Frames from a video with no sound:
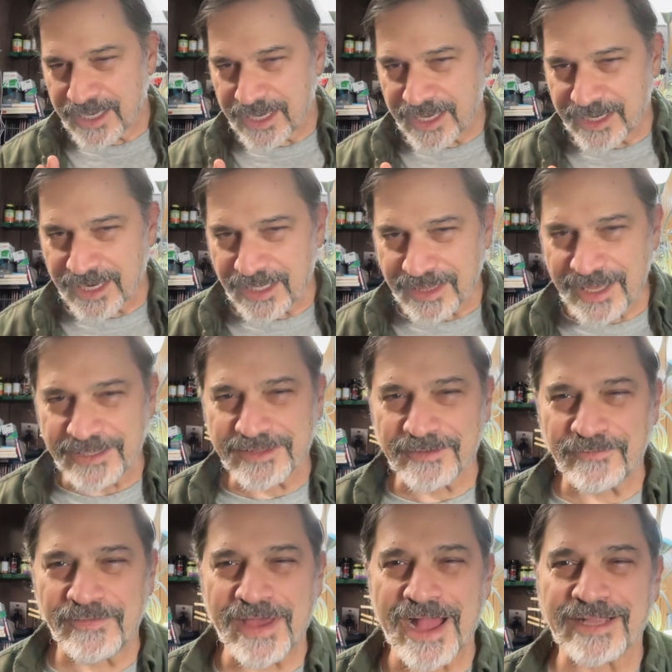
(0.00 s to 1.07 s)
And I like the
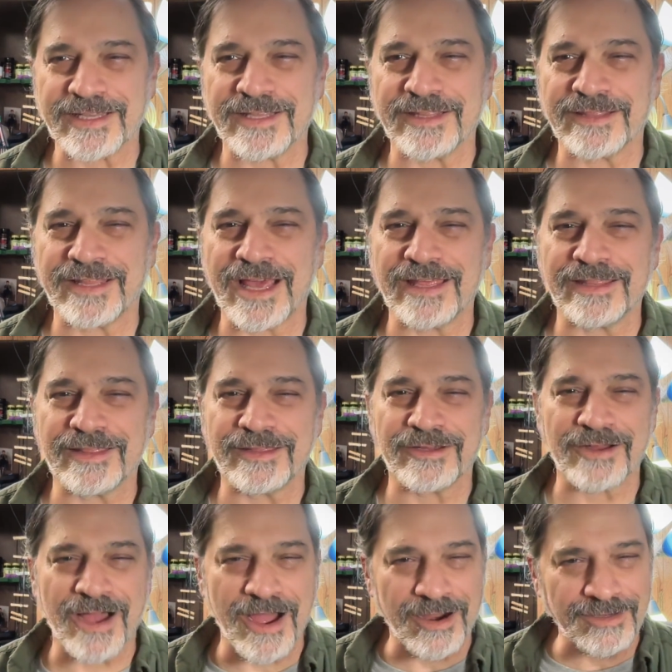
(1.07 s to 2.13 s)
fact that
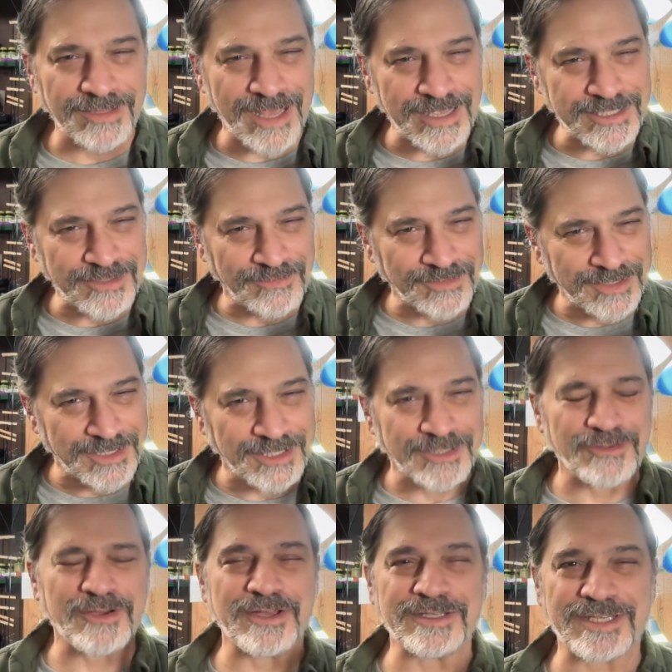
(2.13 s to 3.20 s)
there are lots of little
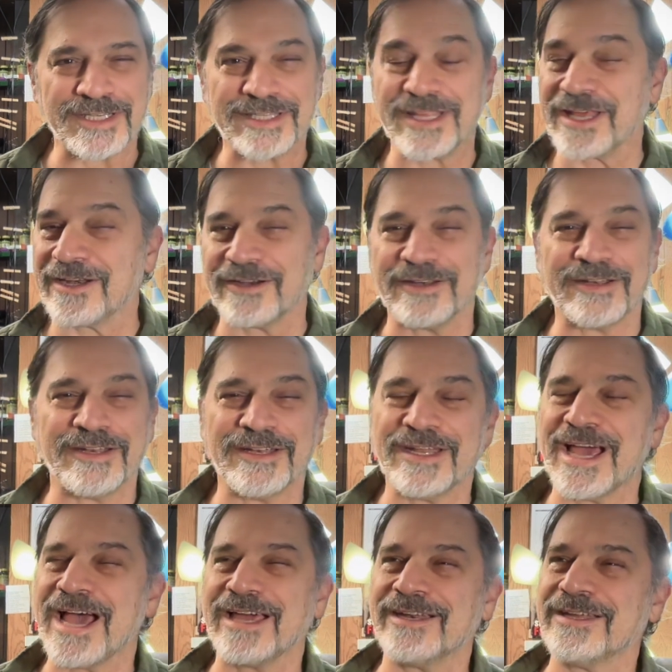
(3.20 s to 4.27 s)
noises that are
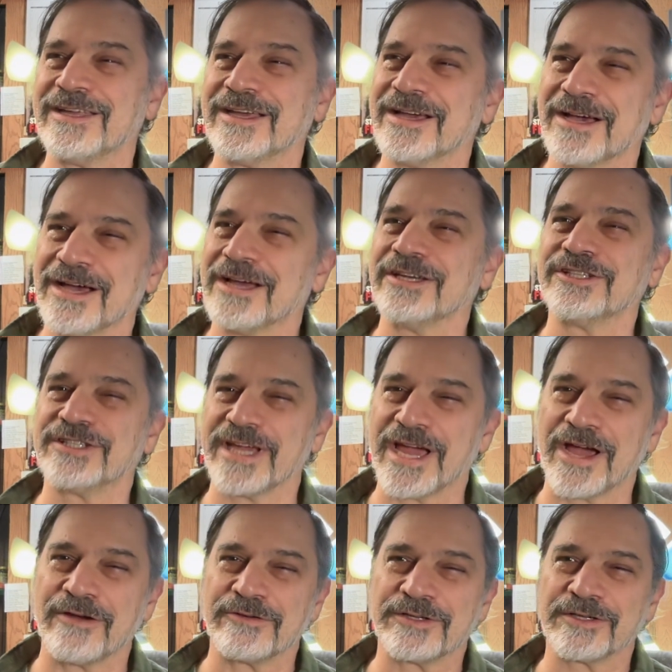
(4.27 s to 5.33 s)
not hushed
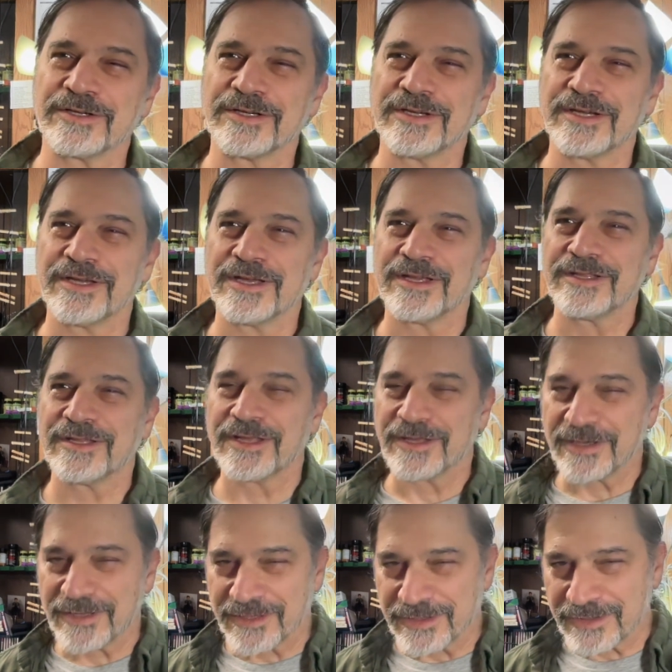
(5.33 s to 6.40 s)
out.
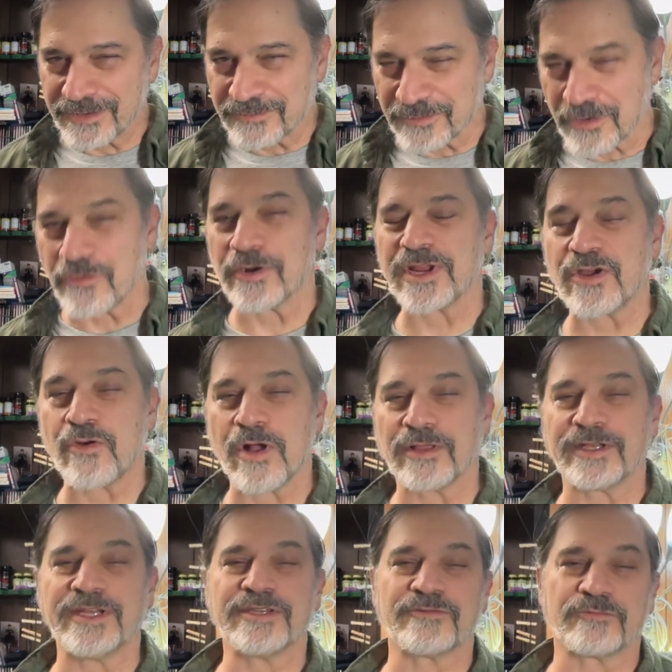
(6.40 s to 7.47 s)
Recording
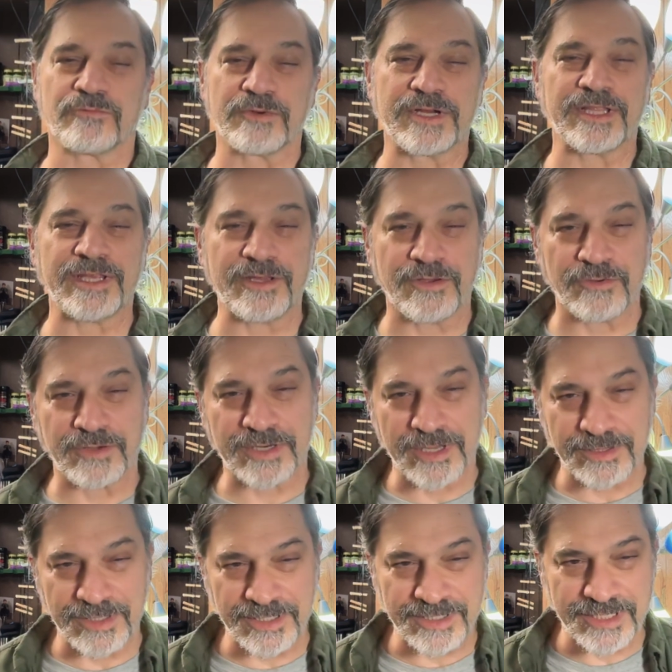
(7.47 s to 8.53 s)
quality is really good
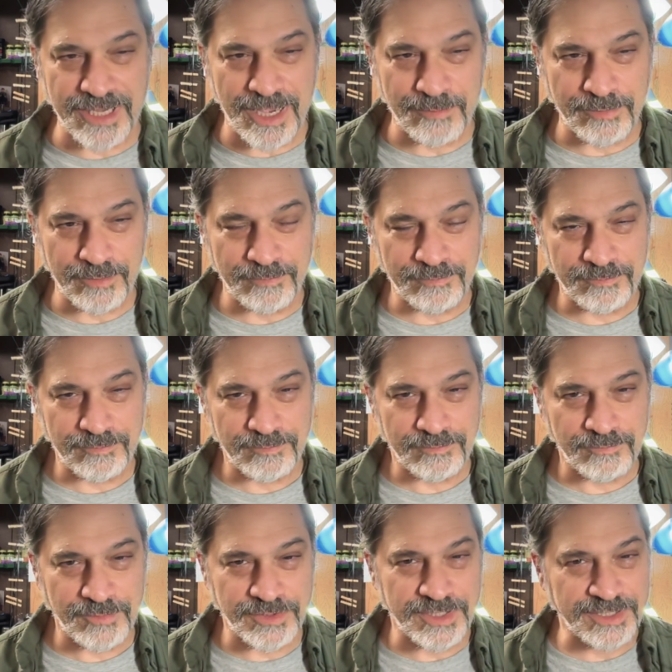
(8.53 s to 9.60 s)
on this album,
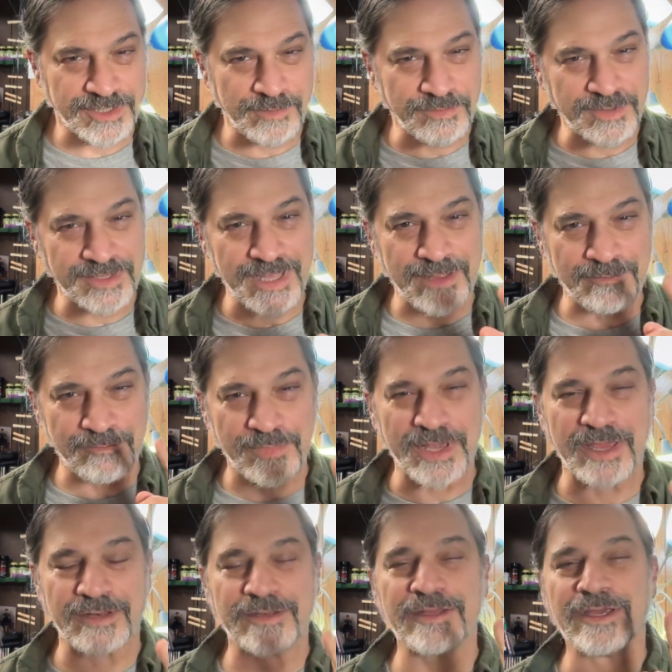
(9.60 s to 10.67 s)
which is something that
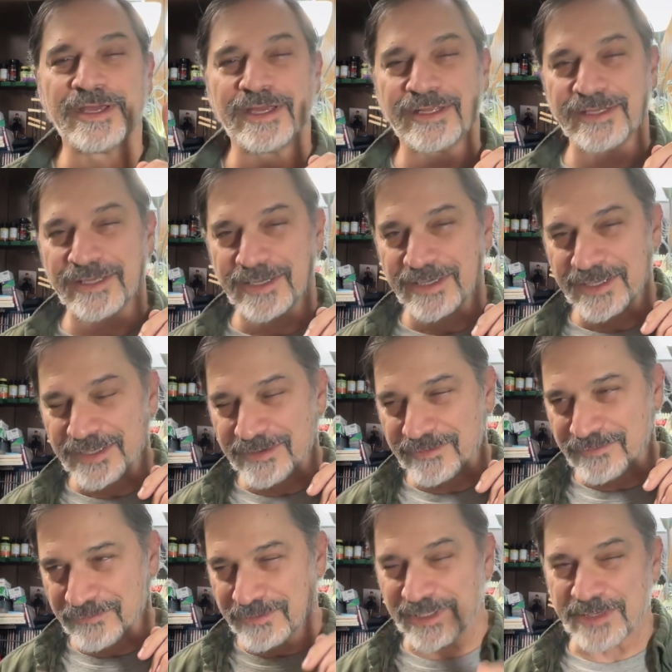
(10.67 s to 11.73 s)
Ben
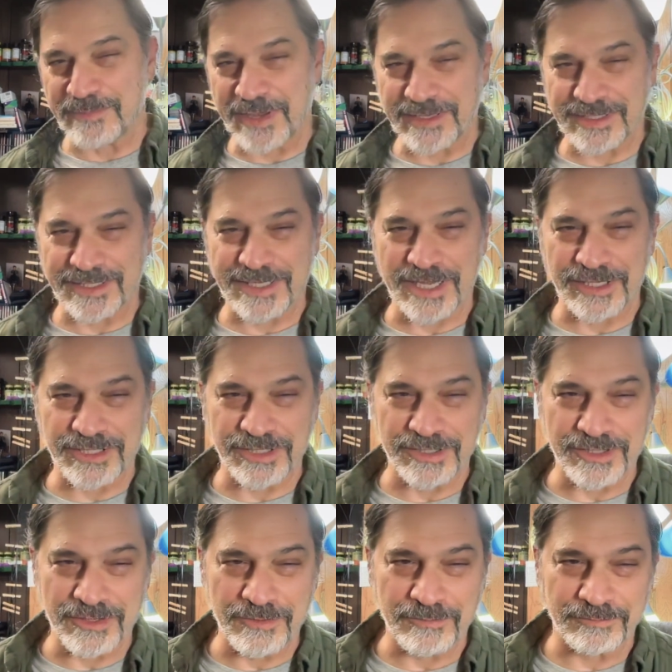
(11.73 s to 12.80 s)
really pays attention
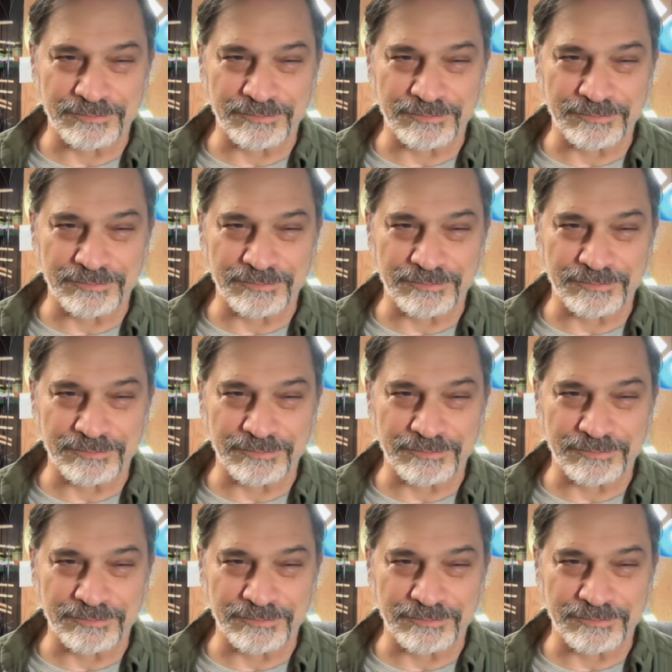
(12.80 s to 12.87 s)
to.